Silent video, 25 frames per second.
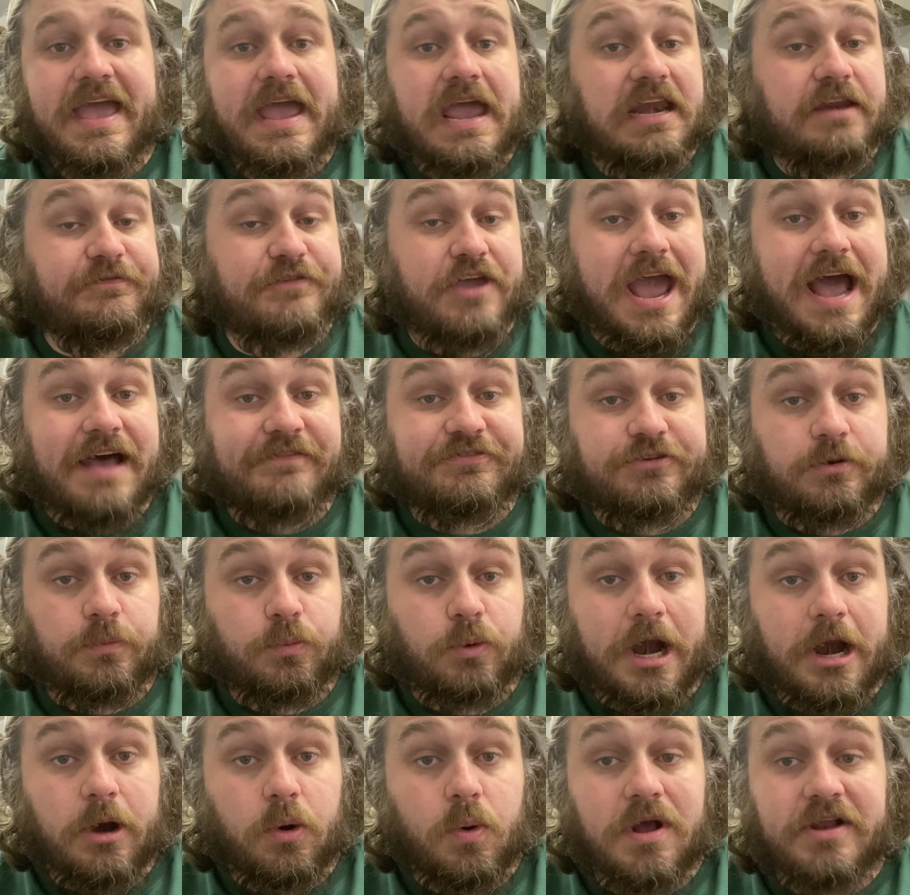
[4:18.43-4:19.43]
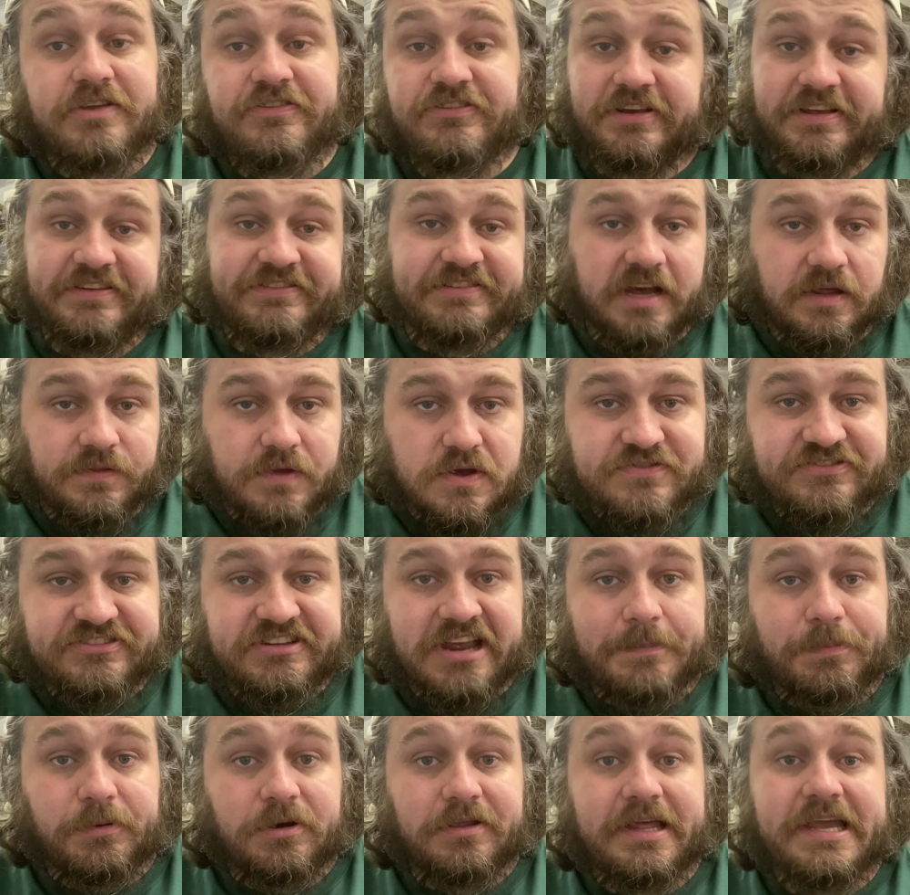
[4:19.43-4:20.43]
And if you have some rare ones, you can sell those
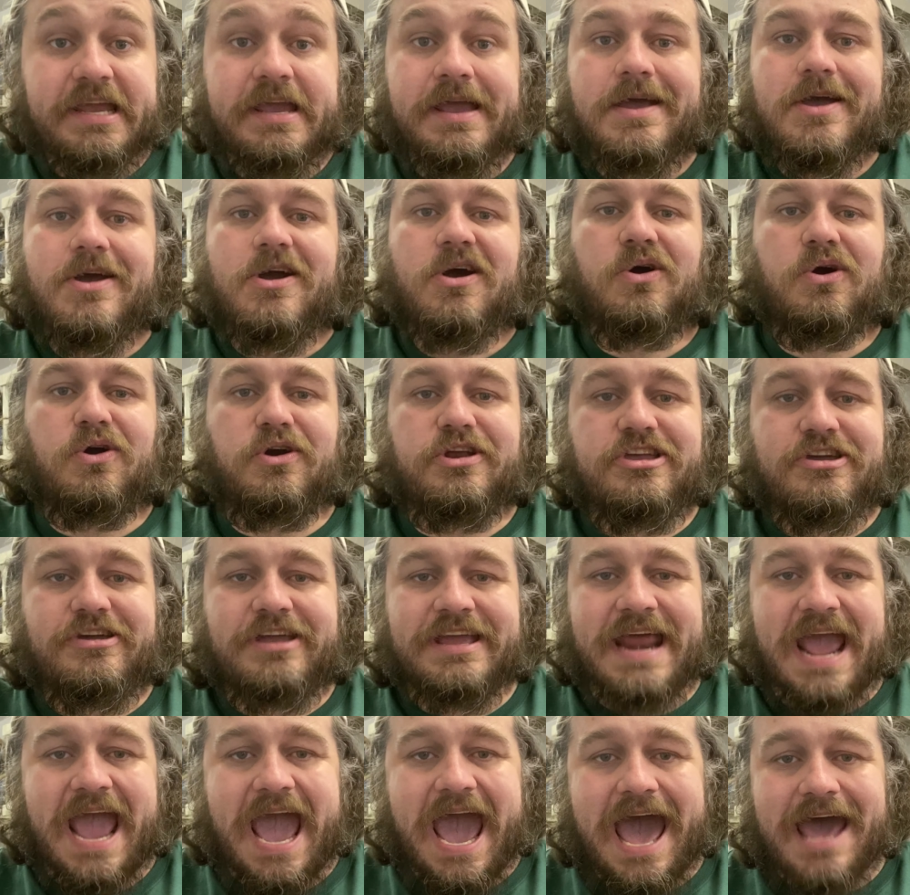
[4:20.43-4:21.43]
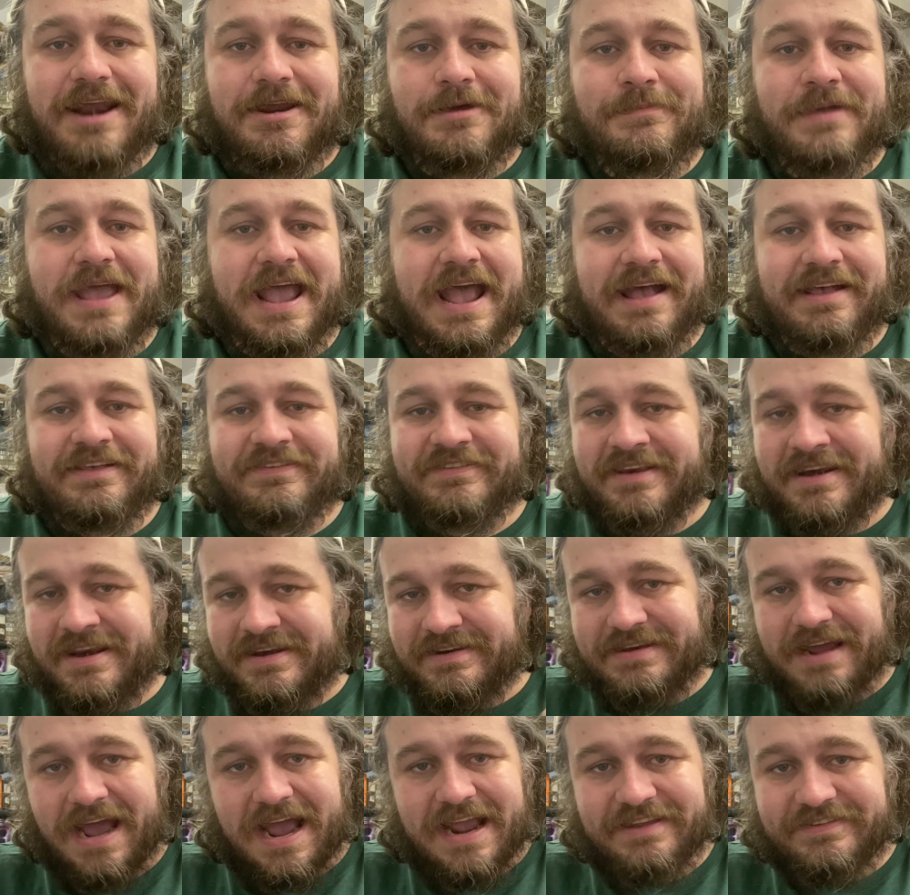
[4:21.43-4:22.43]
separately, or you can add them as an
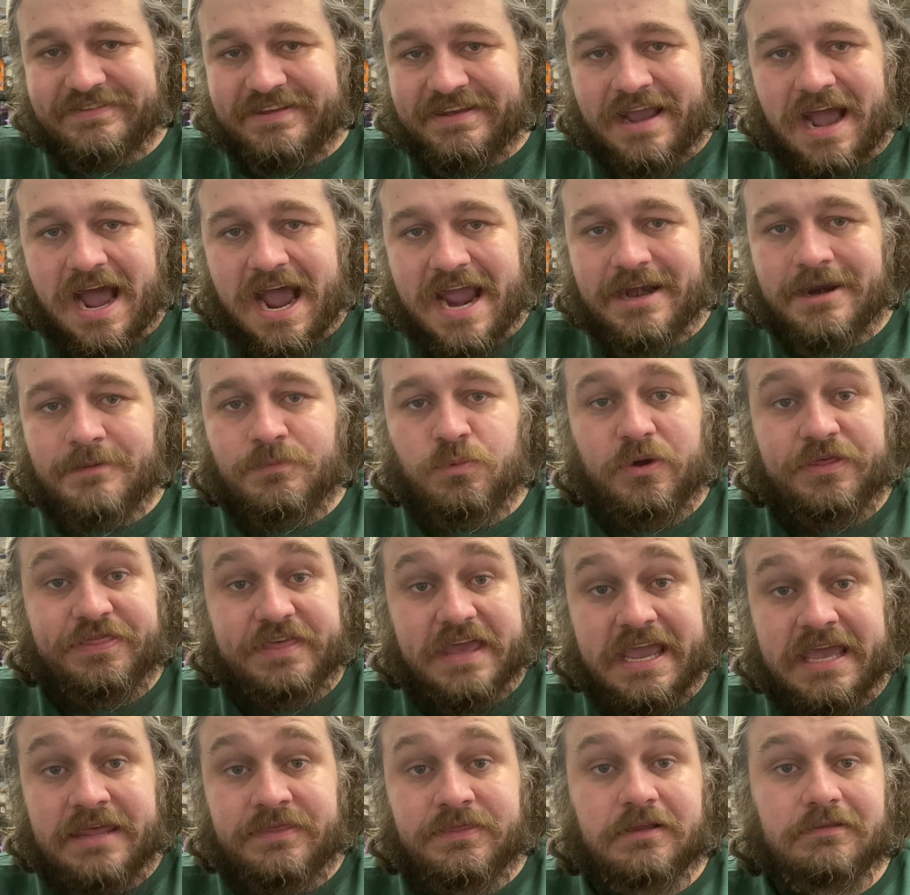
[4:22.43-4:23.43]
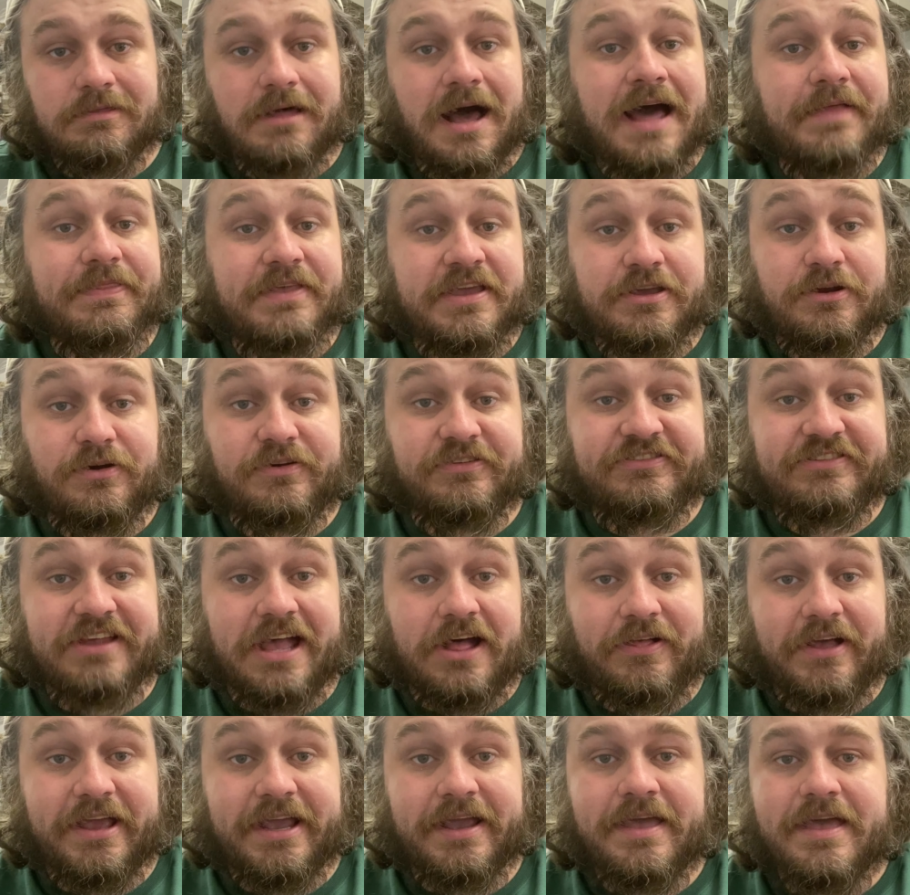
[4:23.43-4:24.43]
enticing item within the lot that you're
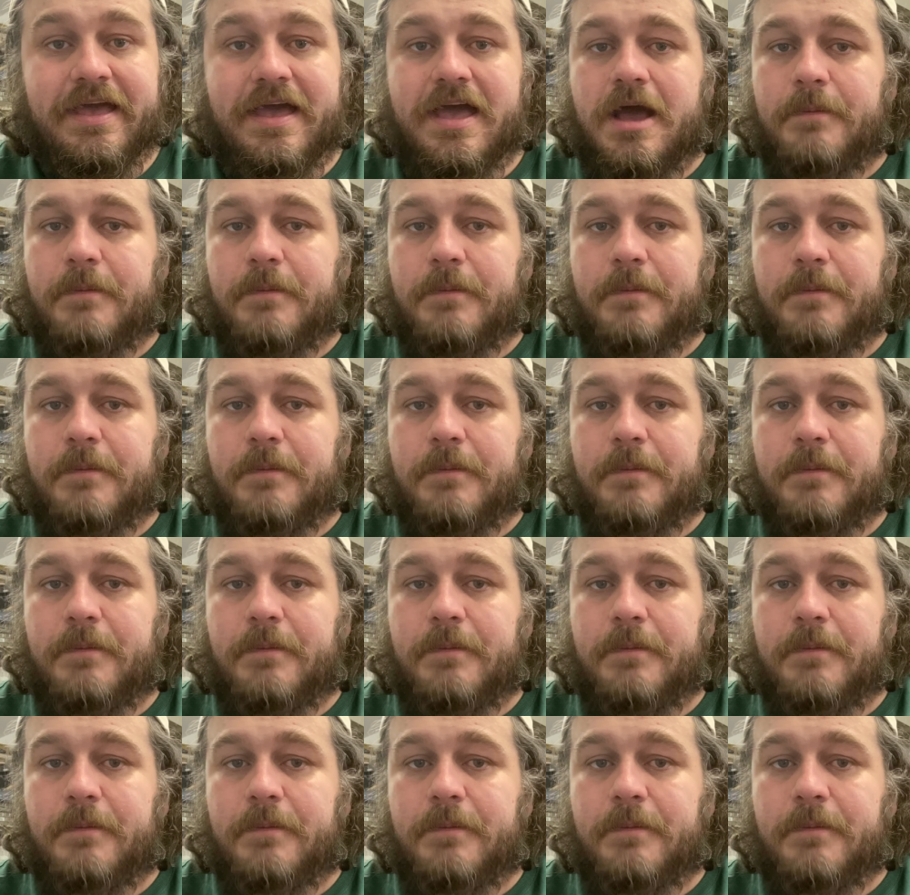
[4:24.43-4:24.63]
selling.